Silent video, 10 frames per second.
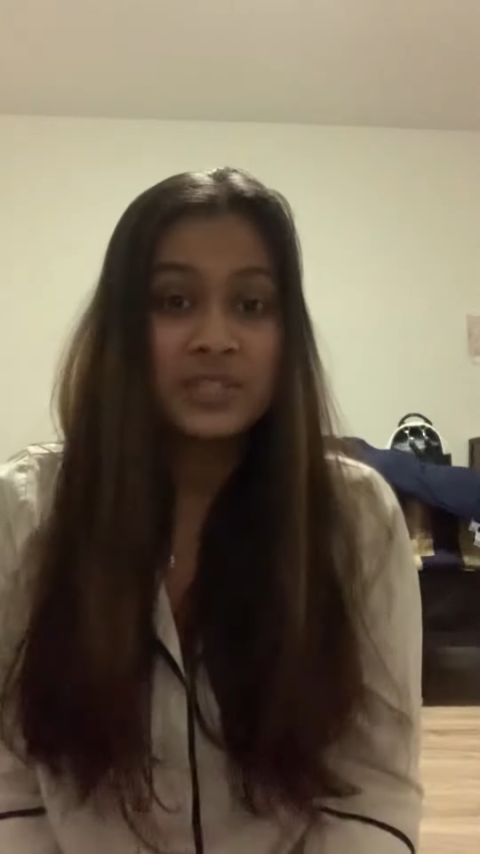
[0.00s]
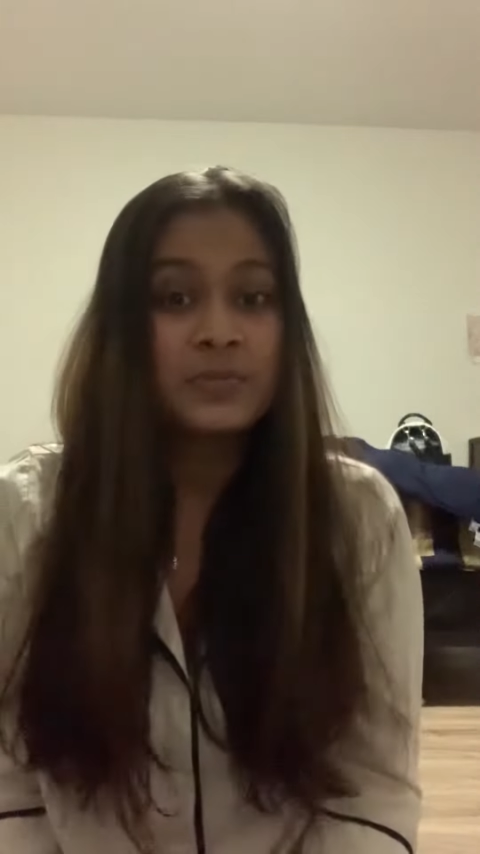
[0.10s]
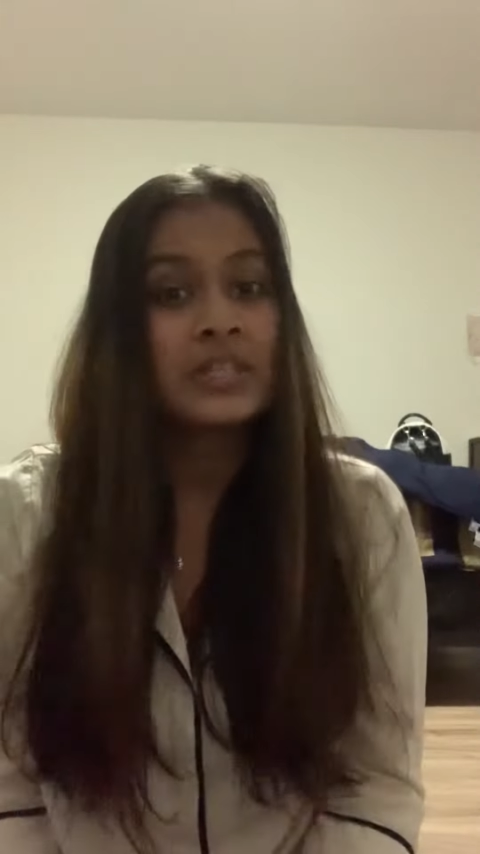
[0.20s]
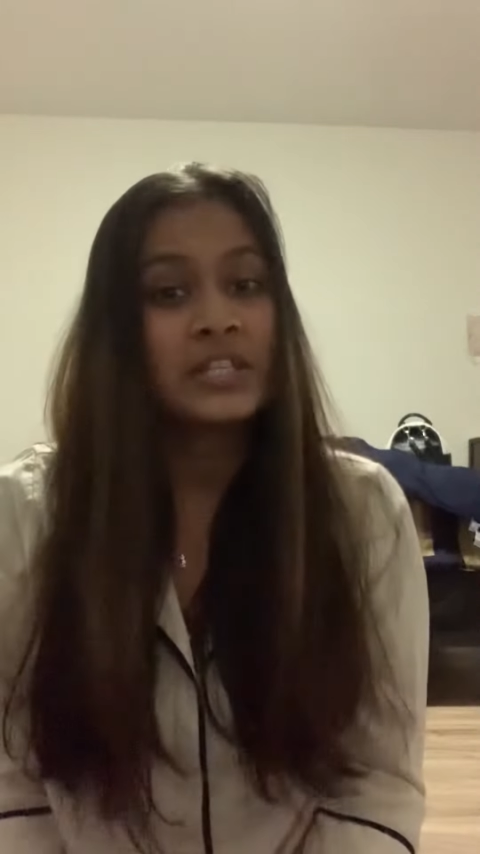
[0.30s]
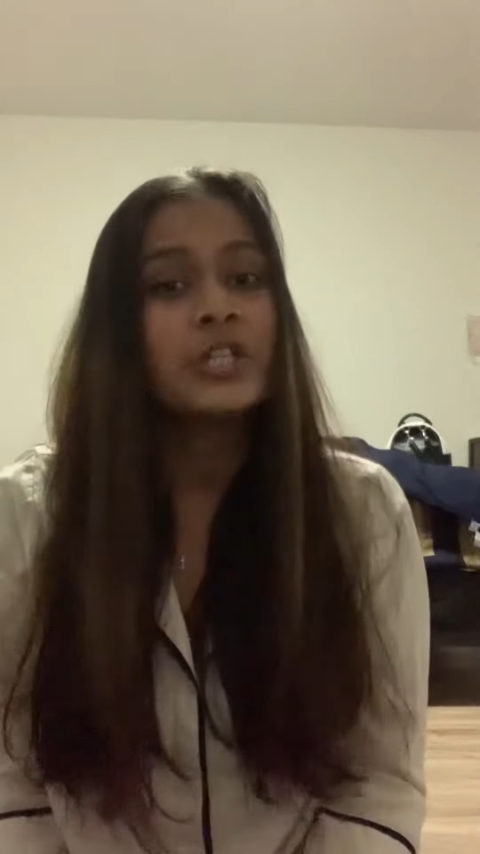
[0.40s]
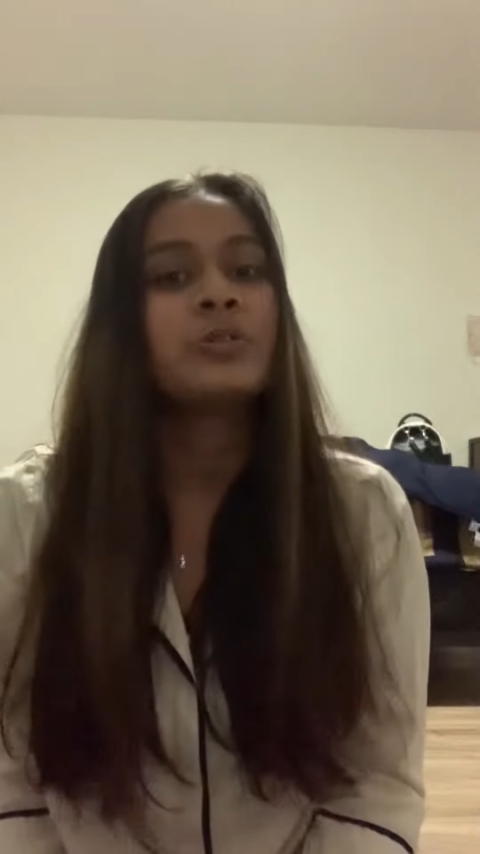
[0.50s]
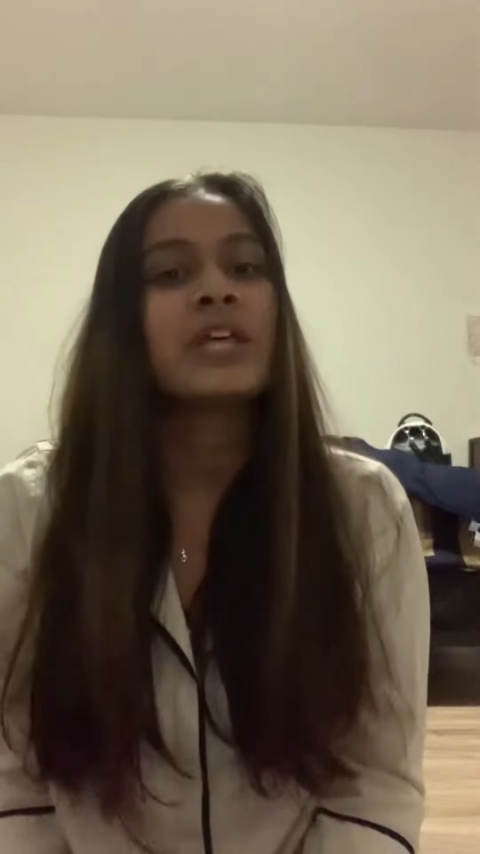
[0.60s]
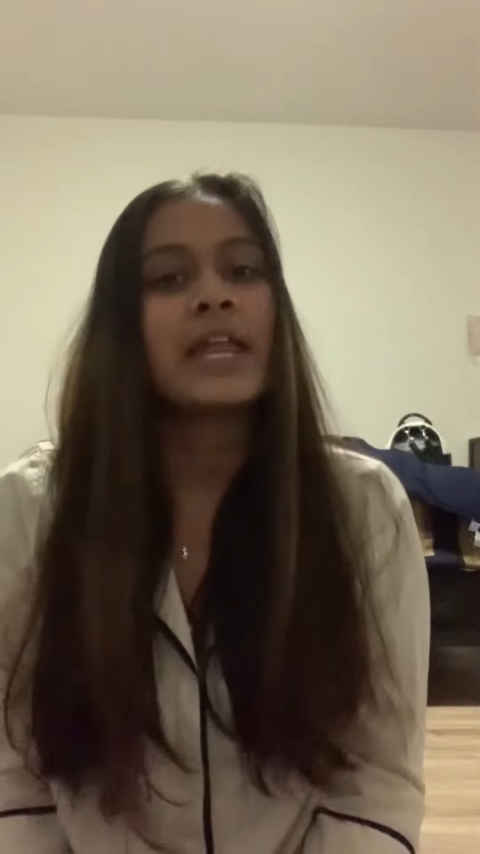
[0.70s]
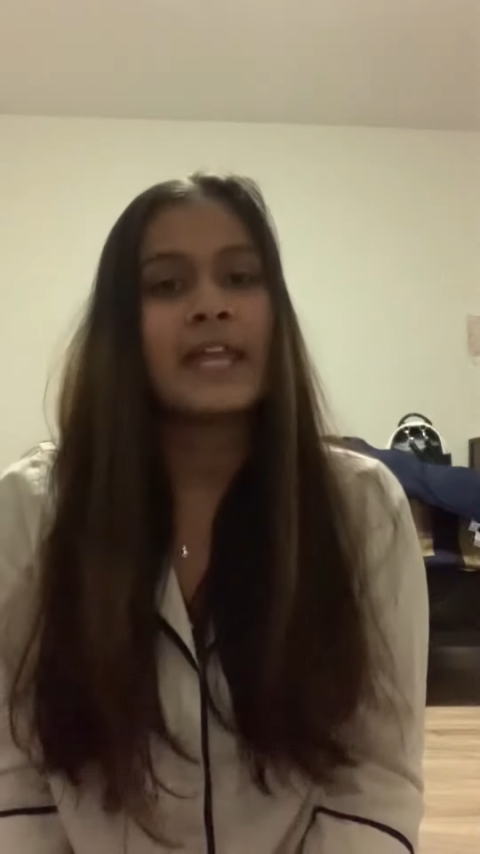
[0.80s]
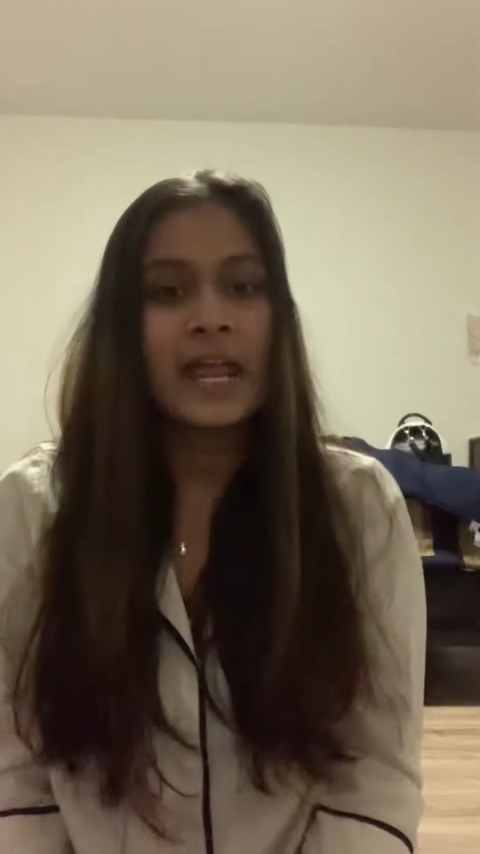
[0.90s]
with youth
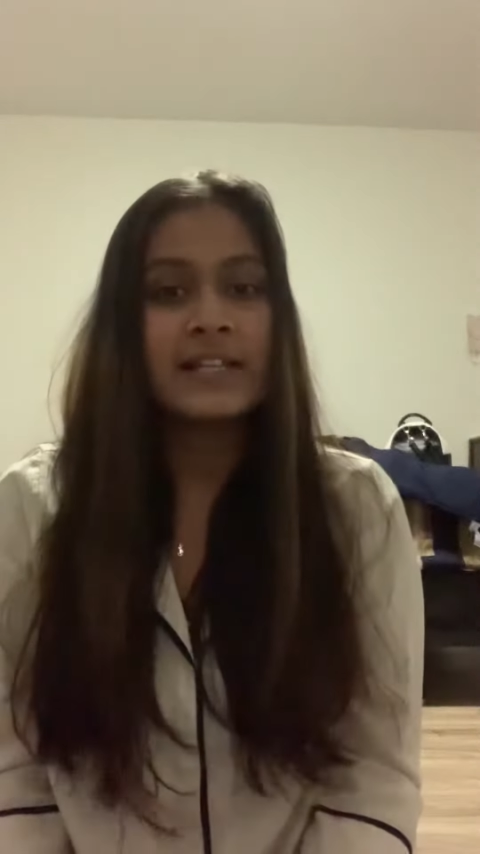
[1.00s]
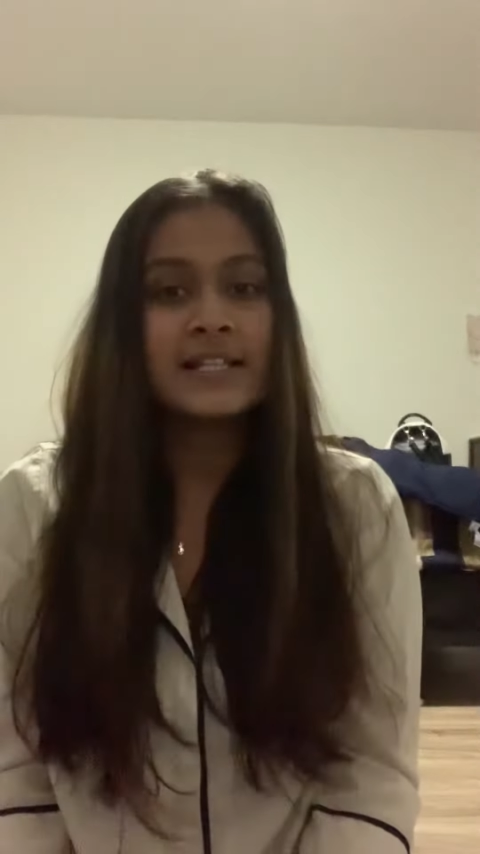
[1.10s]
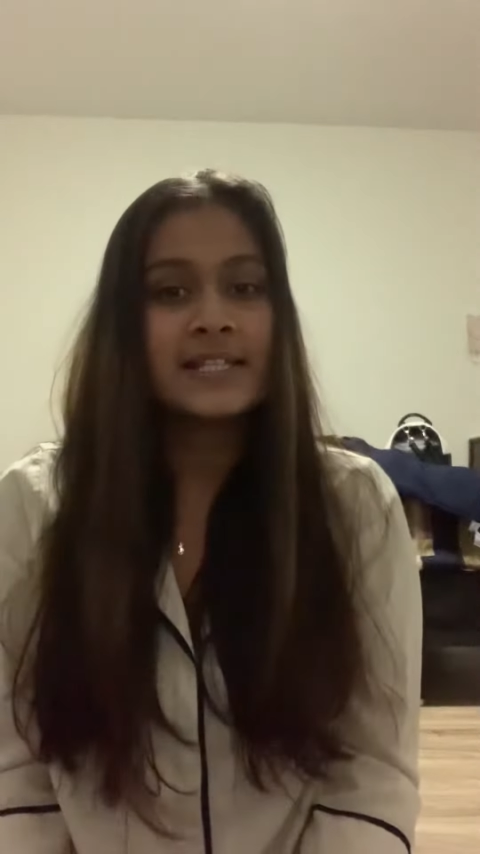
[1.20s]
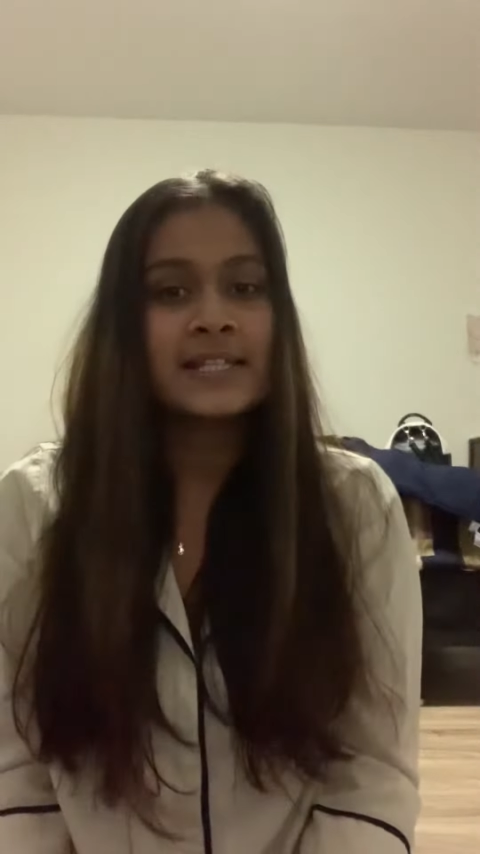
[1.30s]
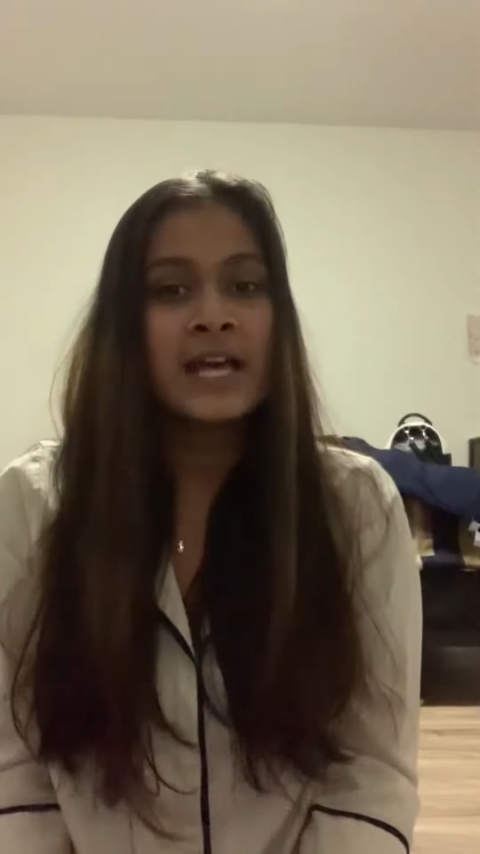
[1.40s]
and adults.